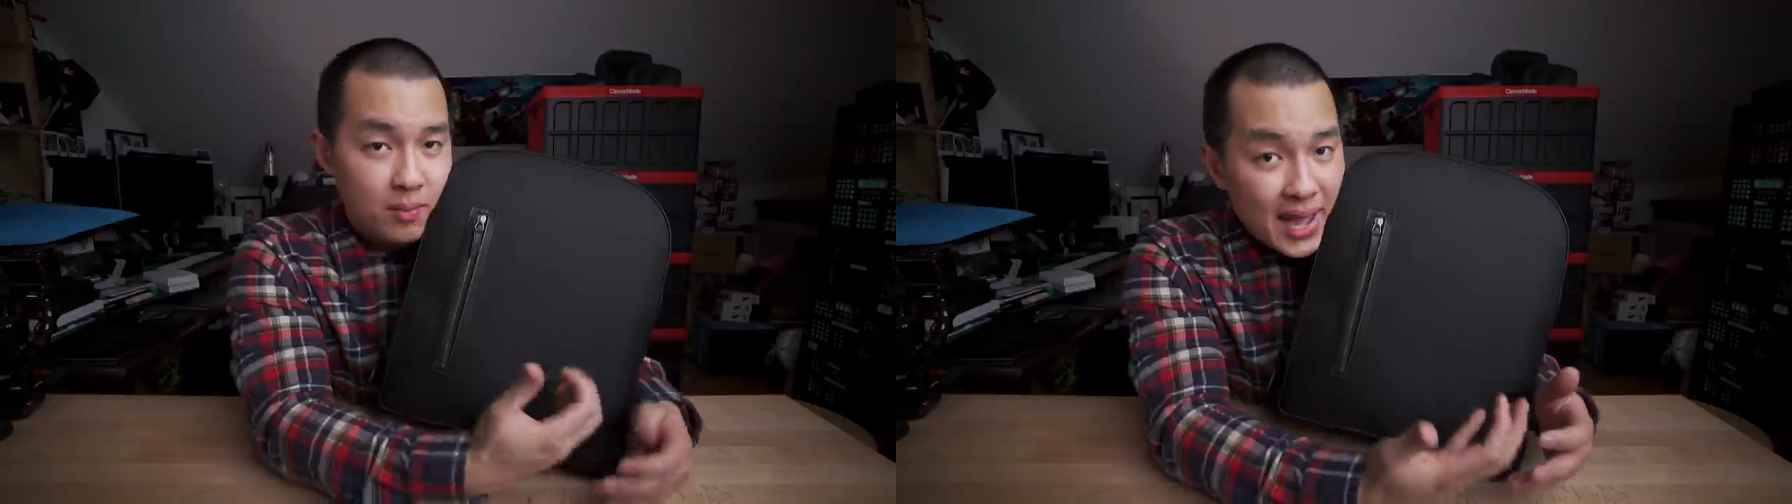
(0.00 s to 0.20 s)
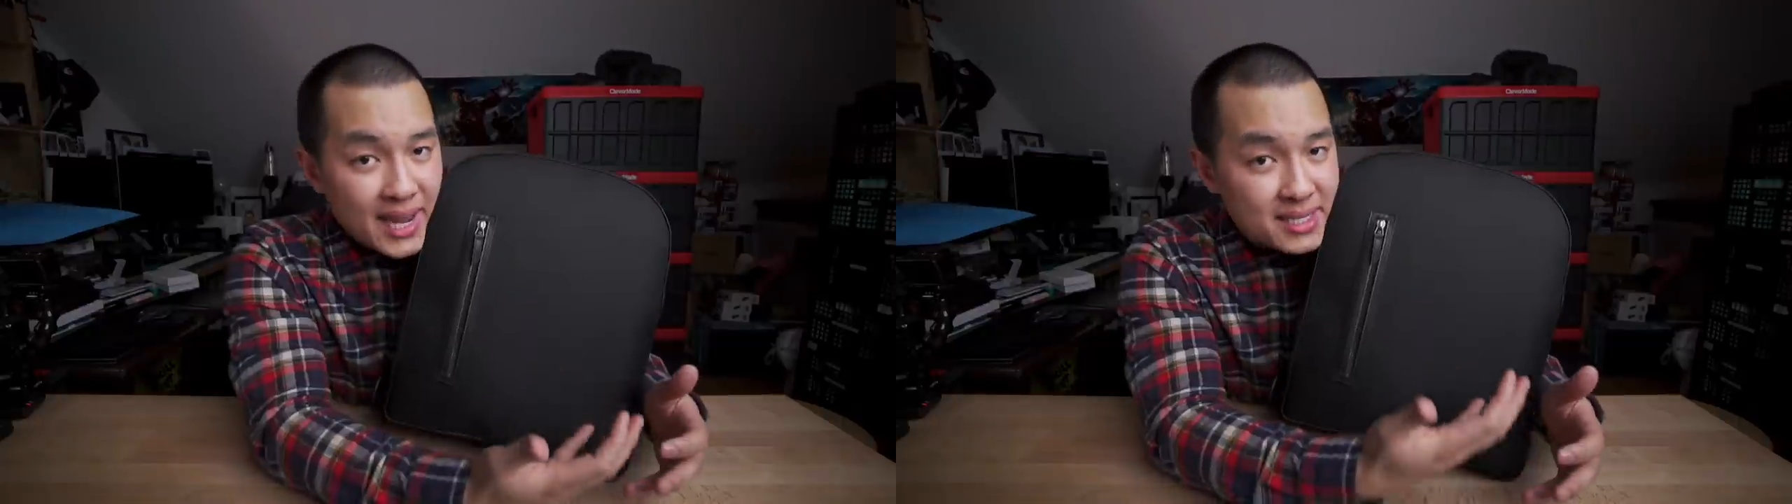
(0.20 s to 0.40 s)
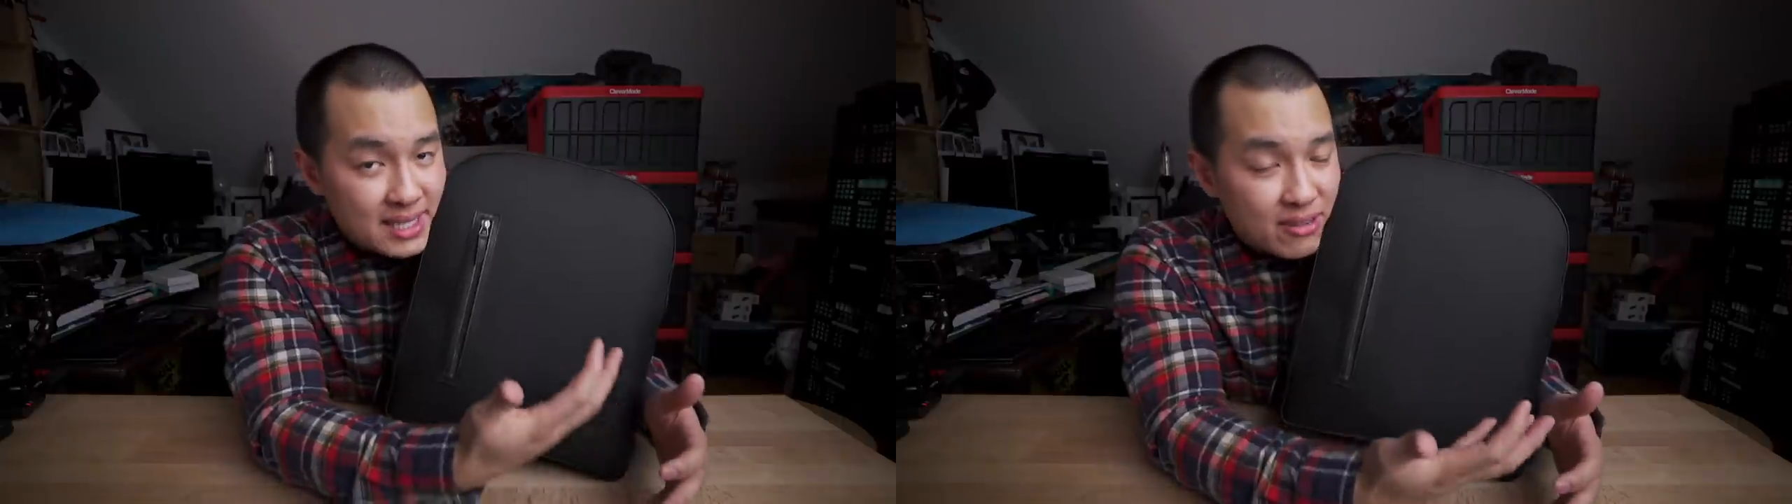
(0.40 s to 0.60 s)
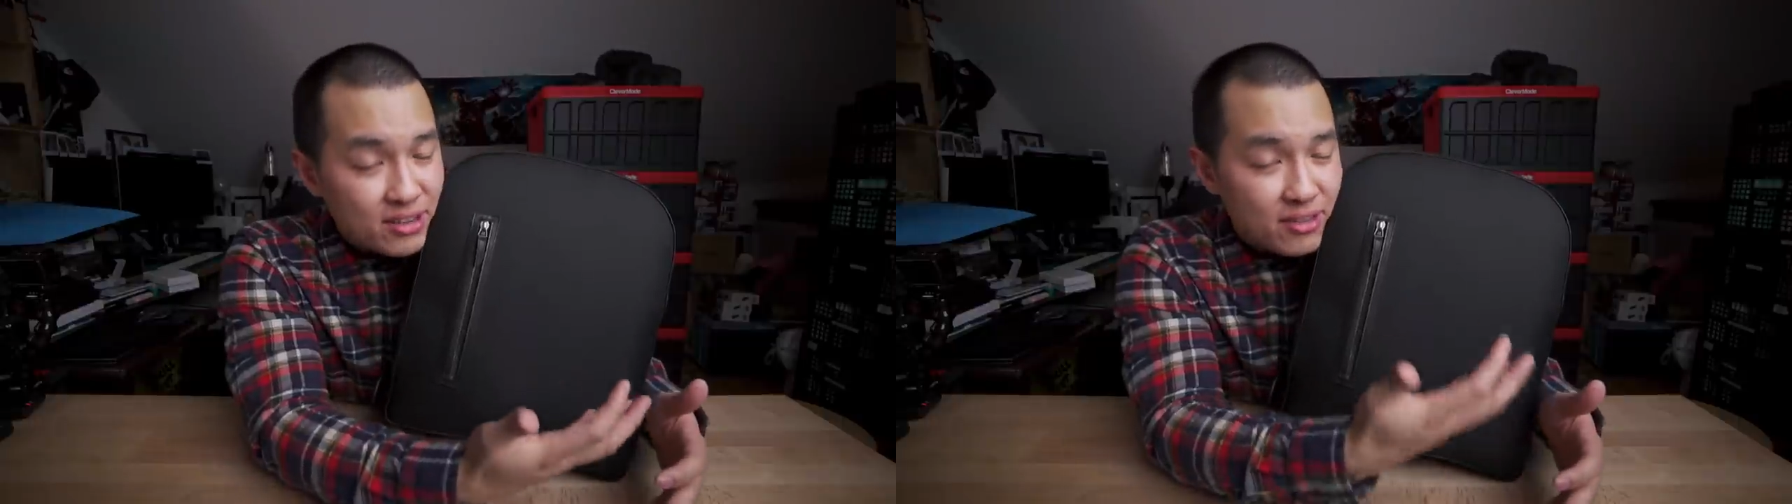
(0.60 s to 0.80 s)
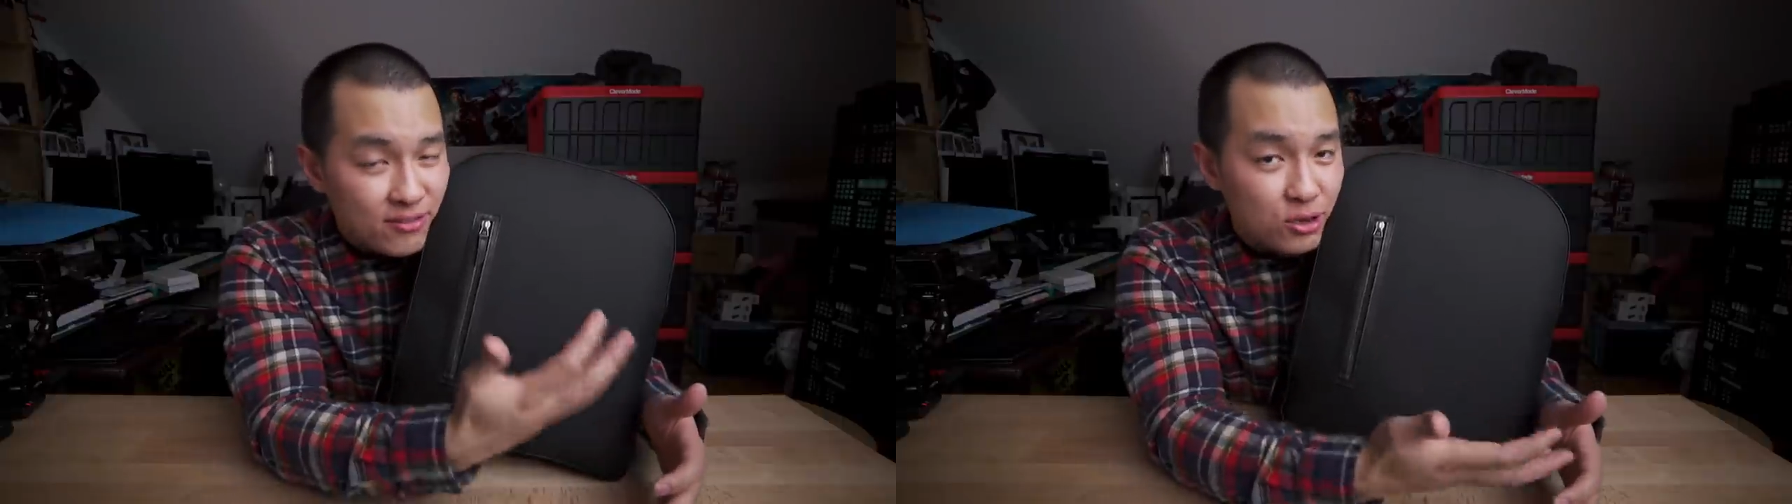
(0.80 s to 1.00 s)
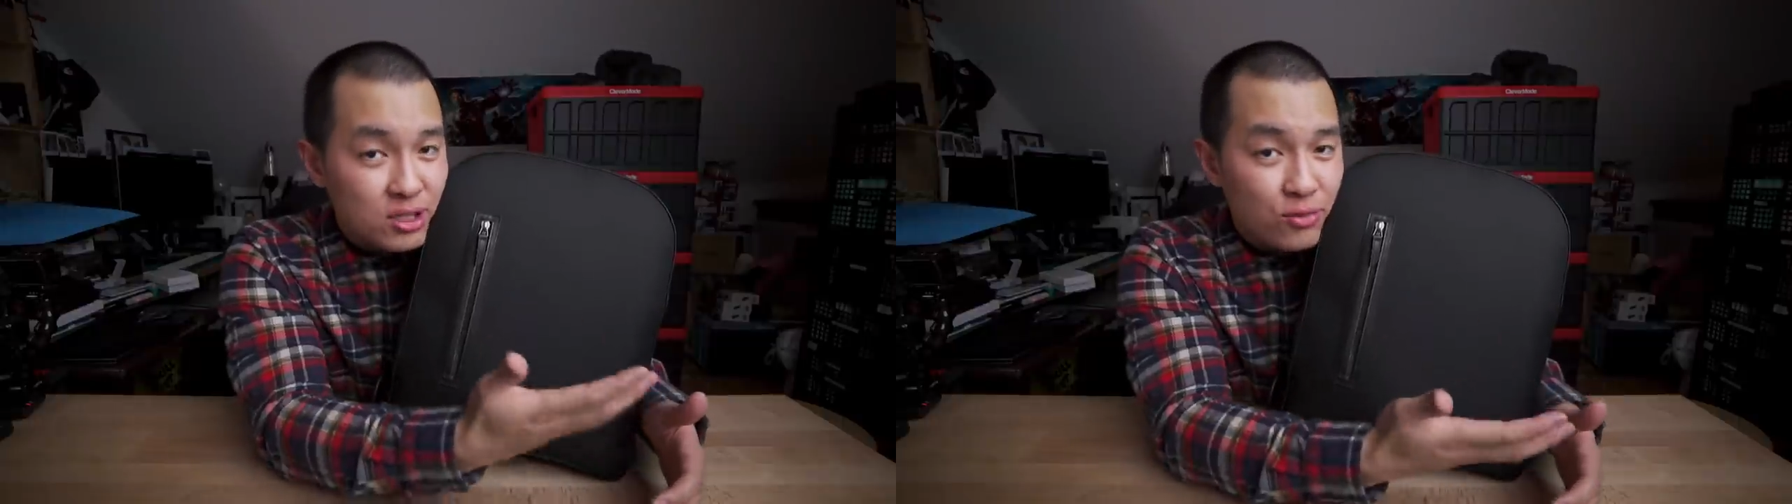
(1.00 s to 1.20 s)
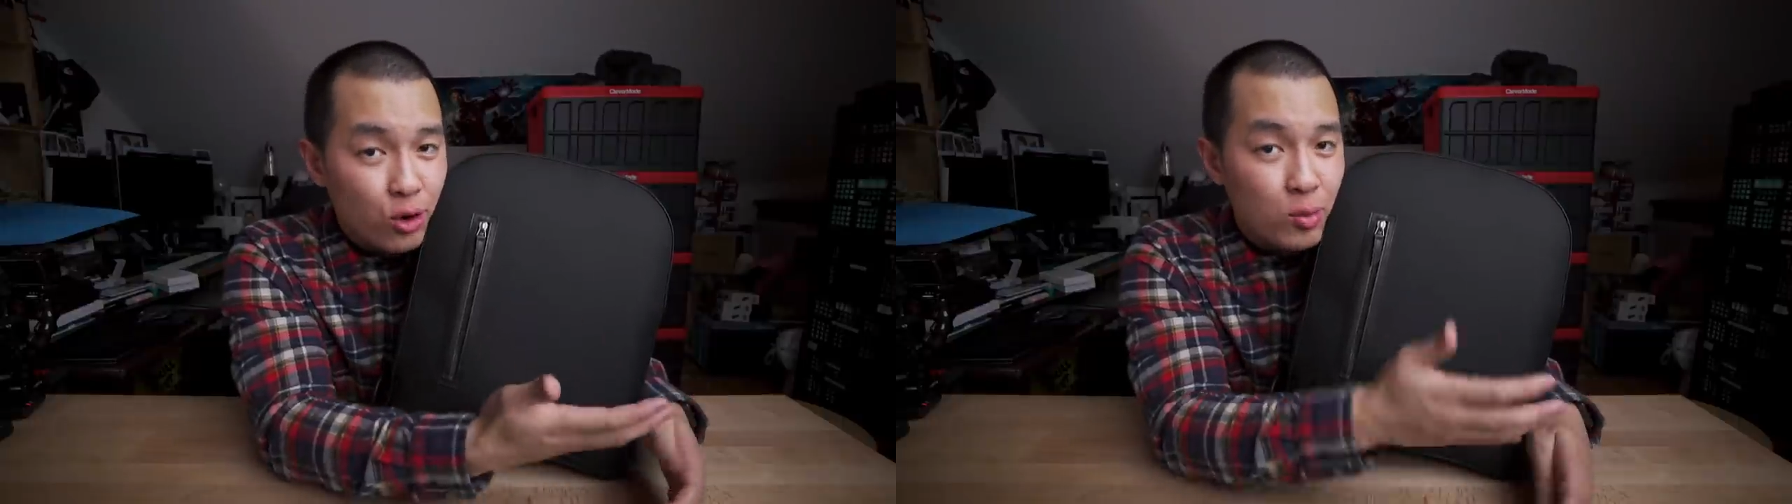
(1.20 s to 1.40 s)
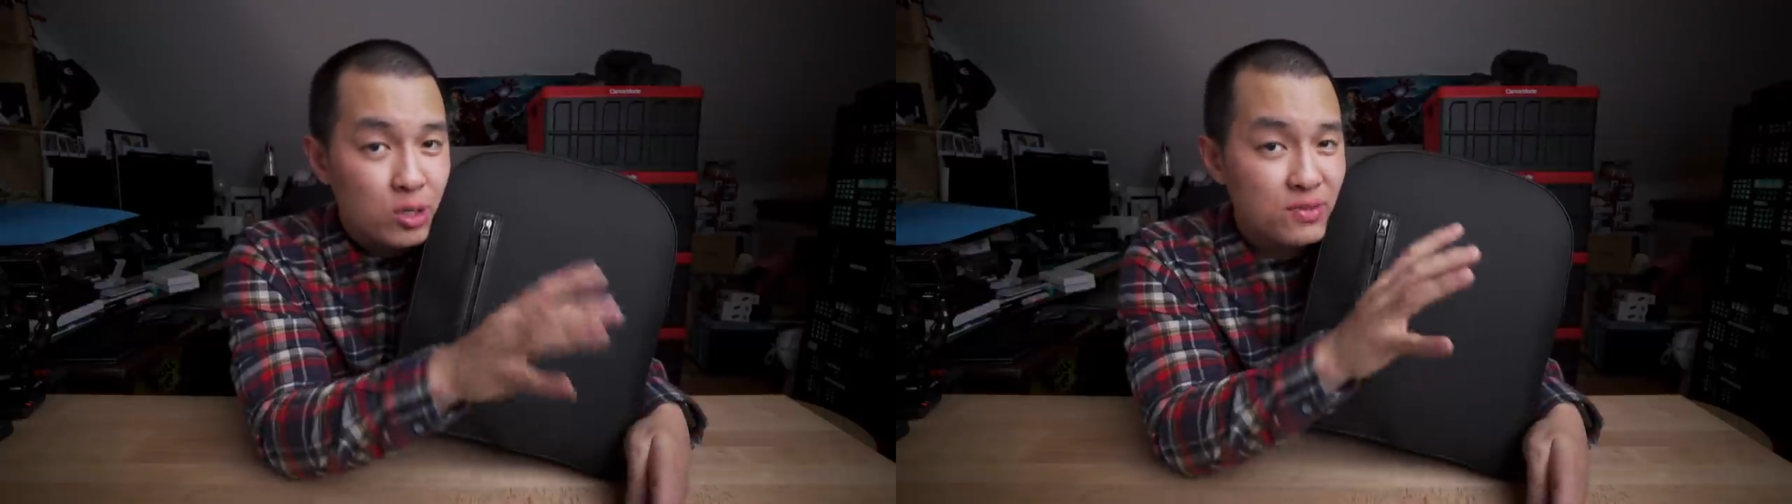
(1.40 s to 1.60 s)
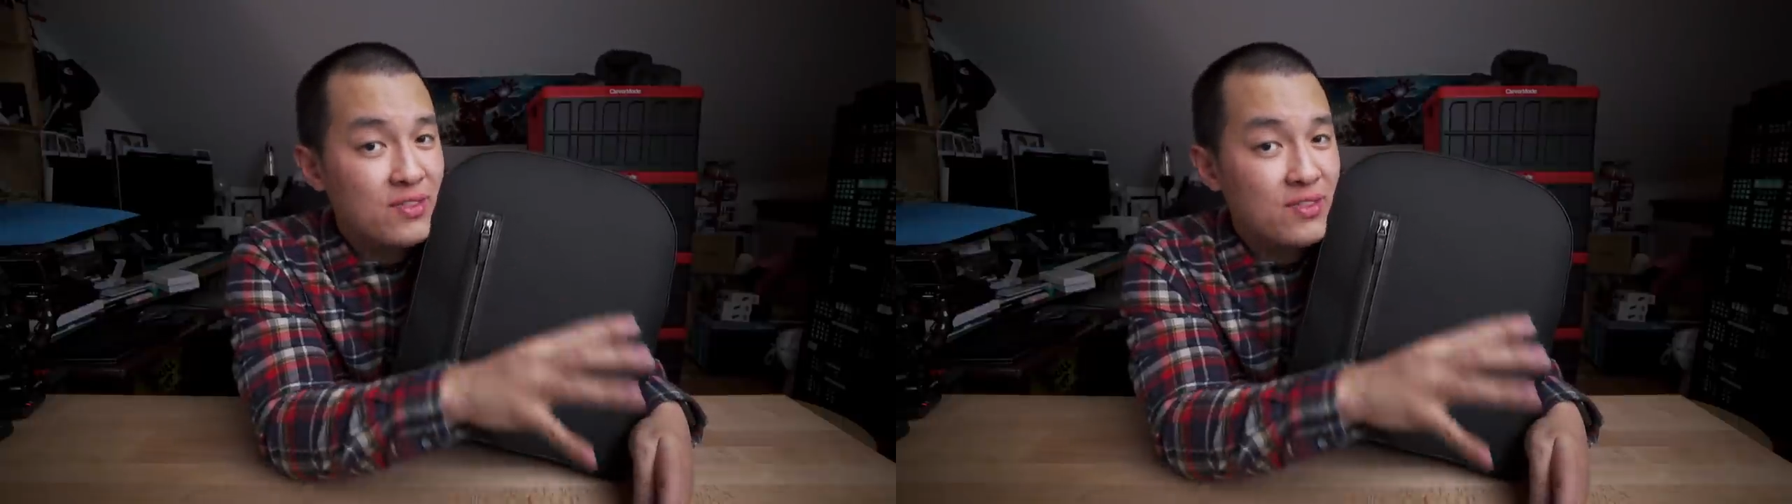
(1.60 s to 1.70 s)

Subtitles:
The bag is definitely first and foremost